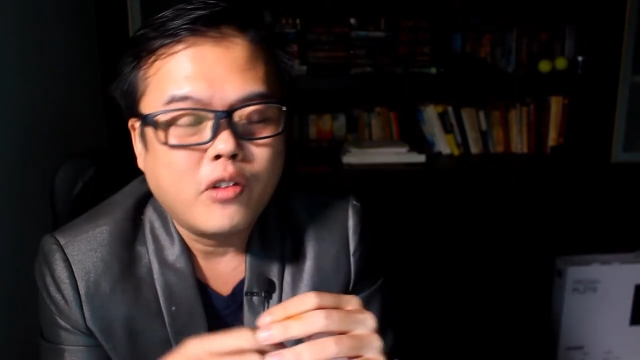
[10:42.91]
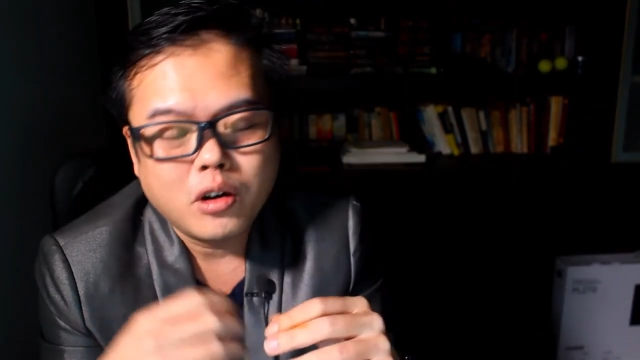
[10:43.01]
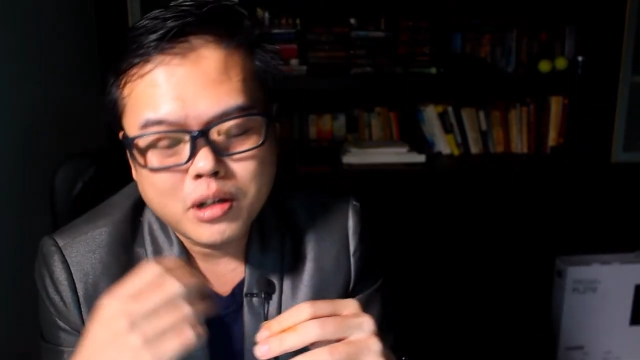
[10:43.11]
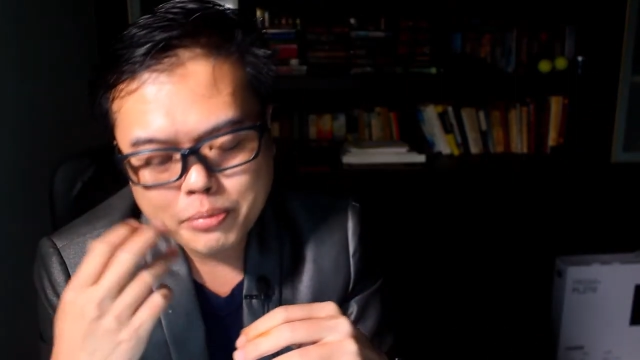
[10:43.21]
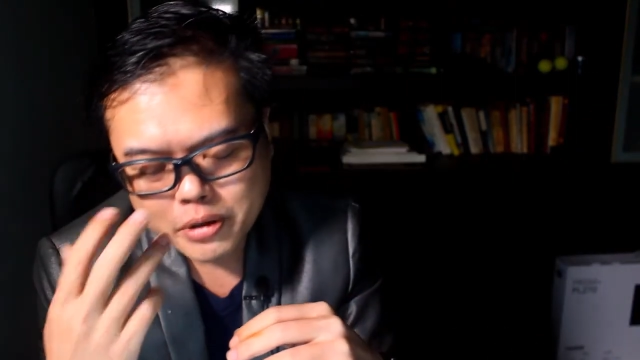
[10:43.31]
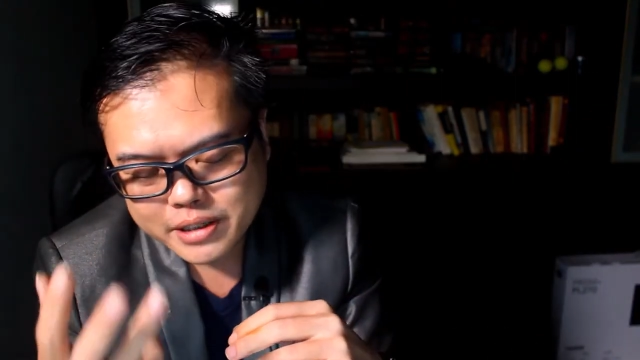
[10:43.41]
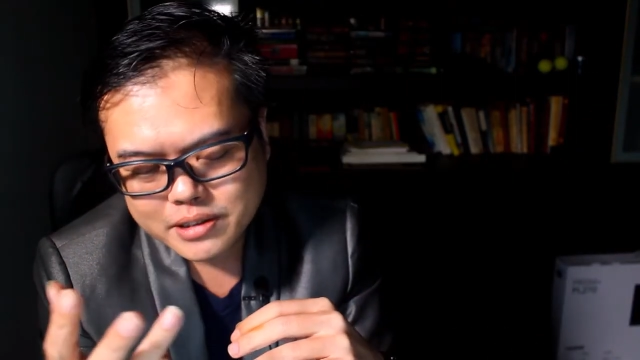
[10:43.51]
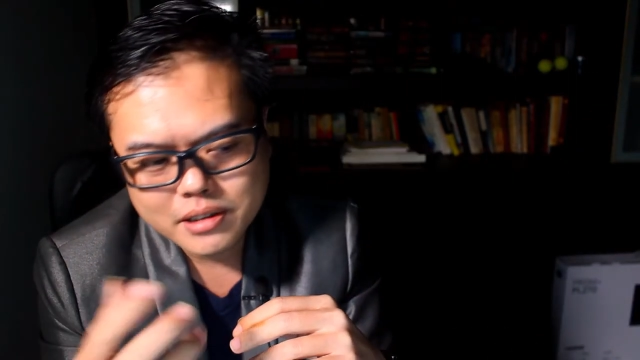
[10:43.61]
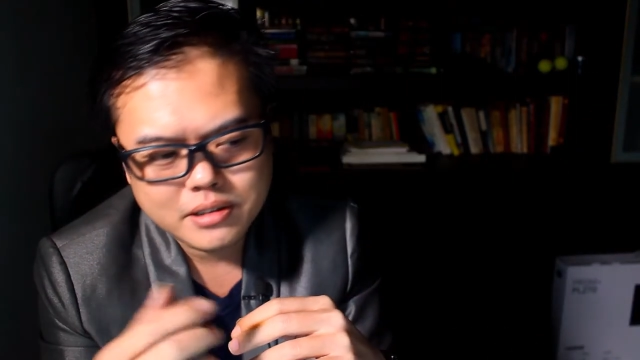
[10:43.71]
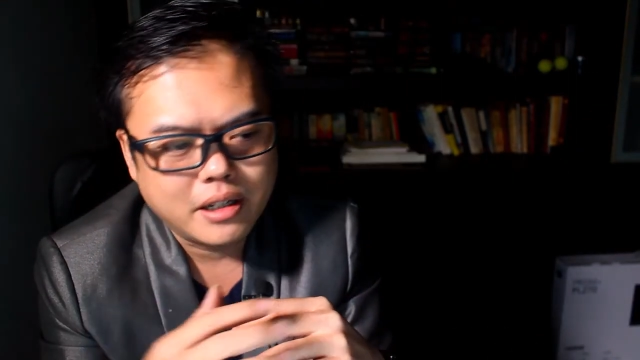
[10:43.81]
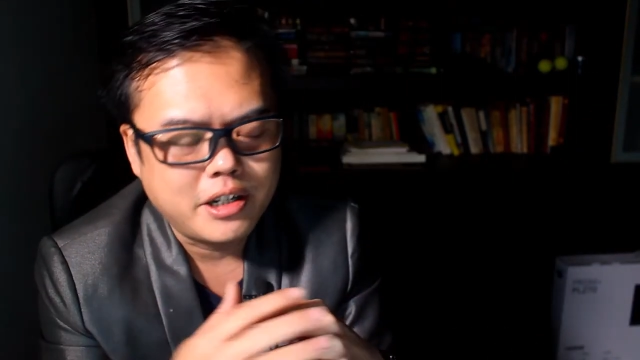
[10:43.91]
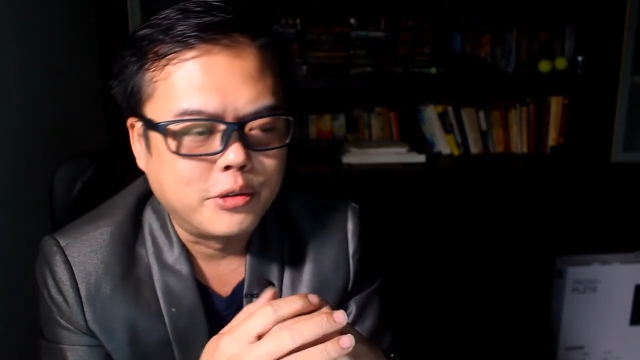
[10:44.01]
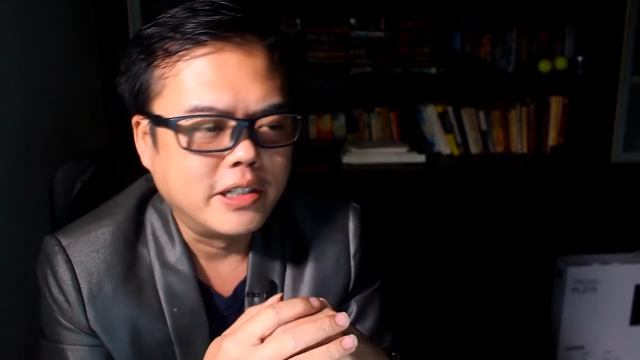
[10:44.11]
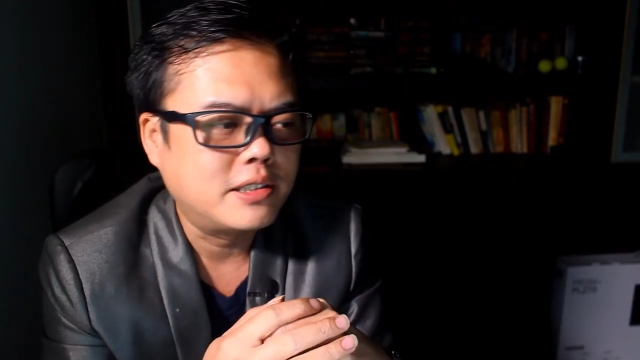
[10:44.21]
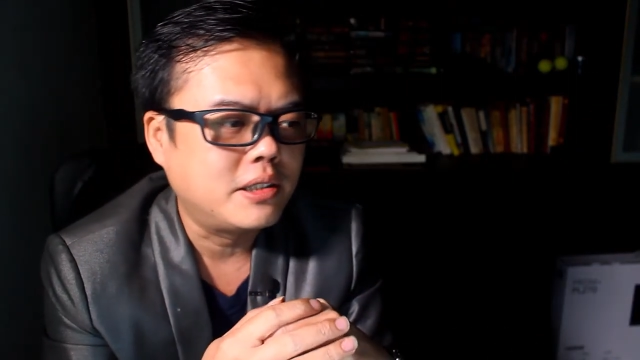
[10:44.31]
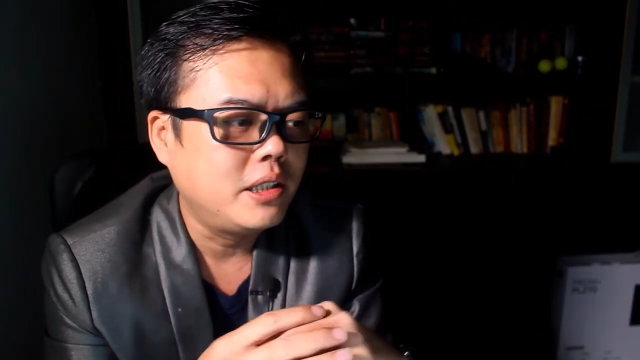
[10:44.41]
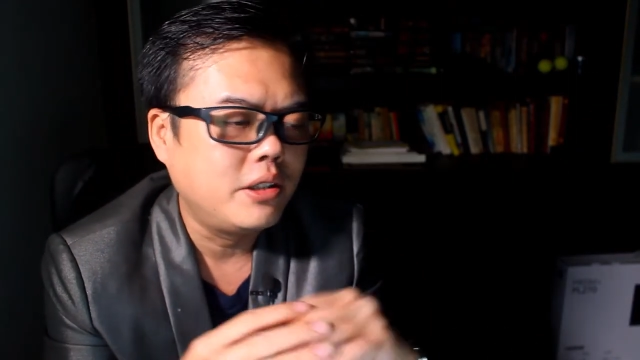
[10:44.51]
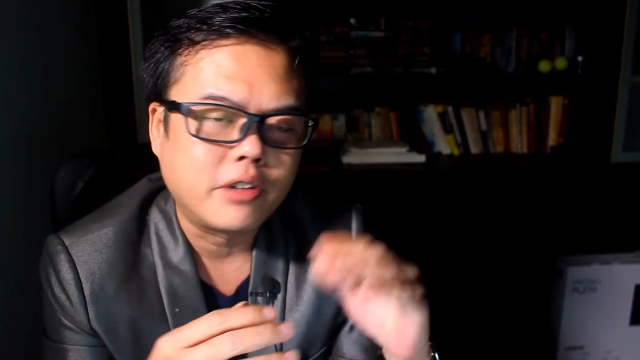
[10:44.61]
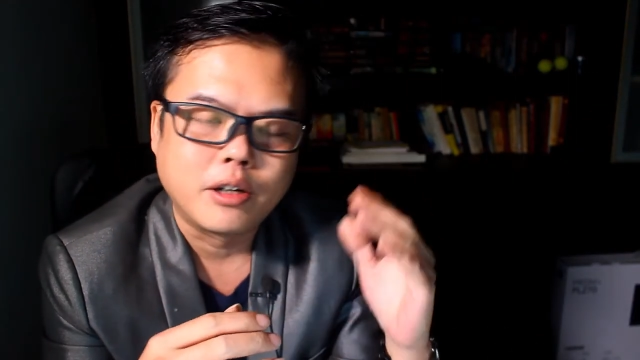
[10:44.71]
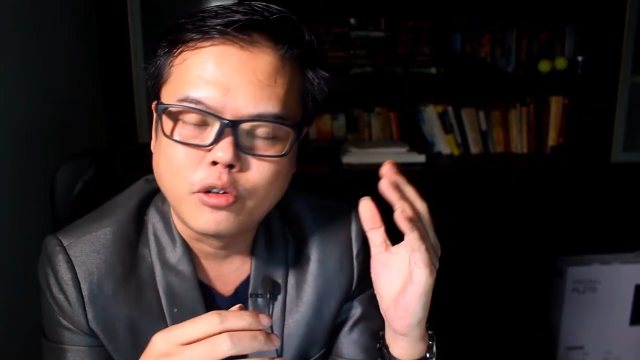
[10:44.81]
all the praises that he received and